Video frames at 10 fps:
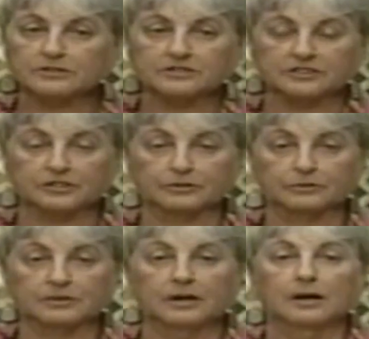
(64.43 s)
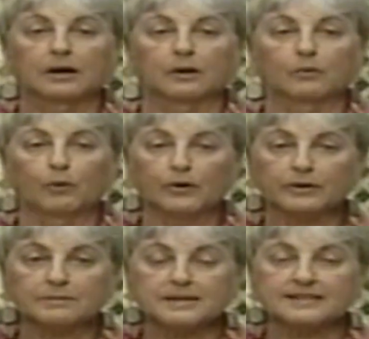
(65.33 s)
confuse the 2.
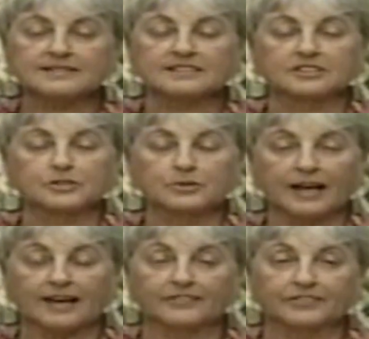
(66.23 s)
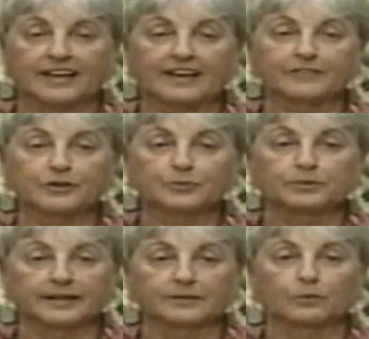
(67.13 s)
Watering means that you have to
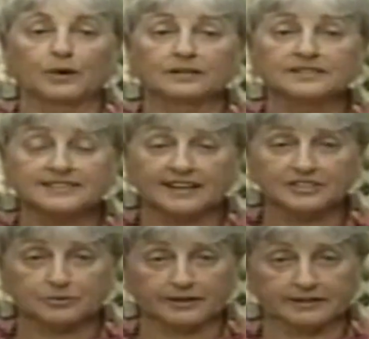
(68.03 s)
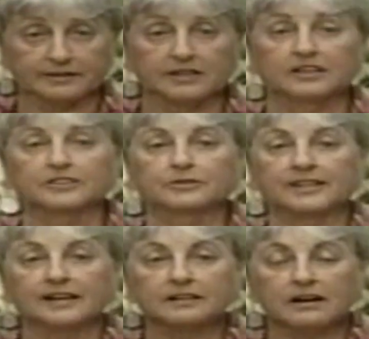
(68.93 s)
have your plant well saturated.
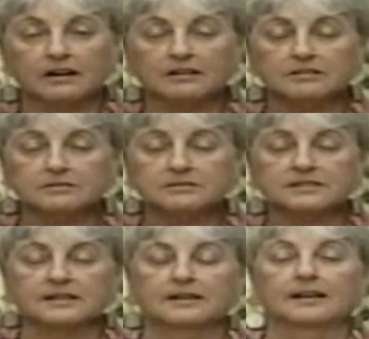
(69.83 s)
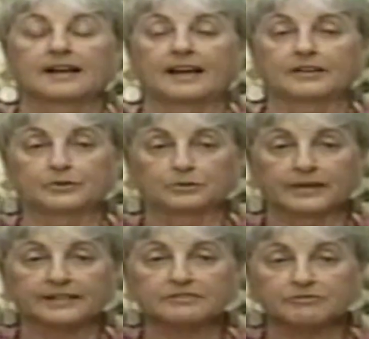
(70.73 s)
You take a hose and
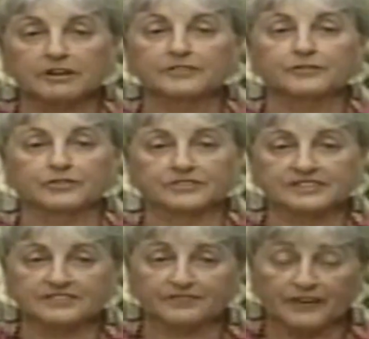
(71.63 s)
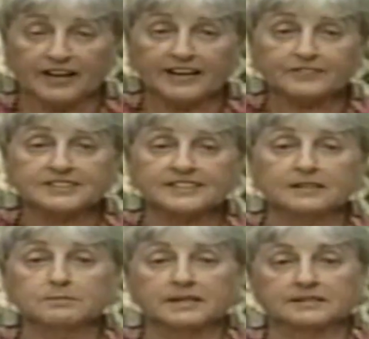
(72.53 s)
you let it run for 5 to
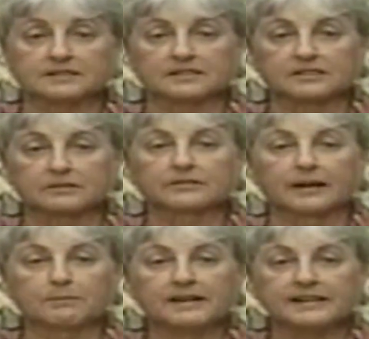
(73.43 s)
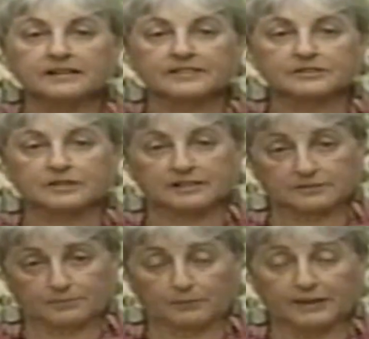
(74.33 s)
10 minutes until that media
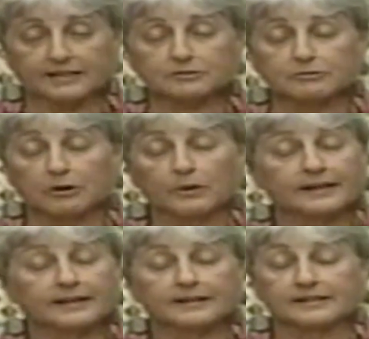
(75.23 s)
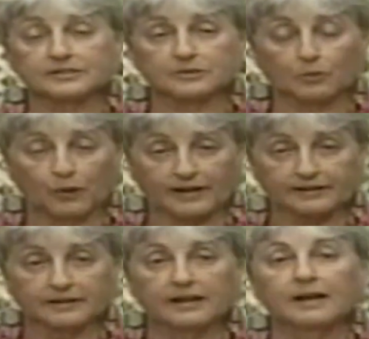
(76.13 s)
the plant's growing in is
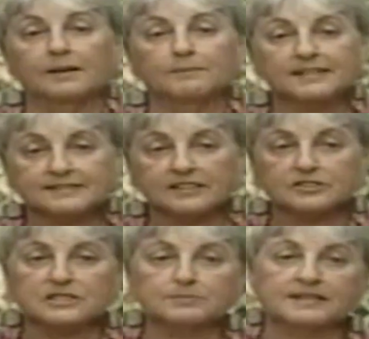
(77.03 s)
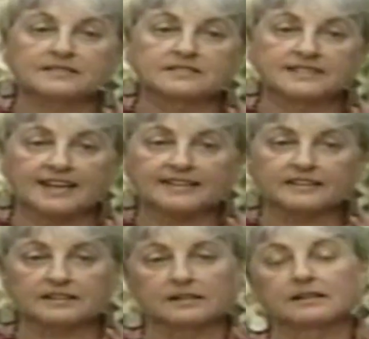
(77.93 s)
wet. Misting just means to
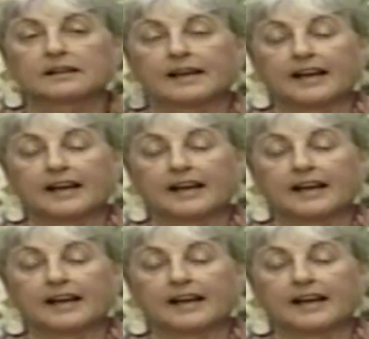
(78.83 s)
take it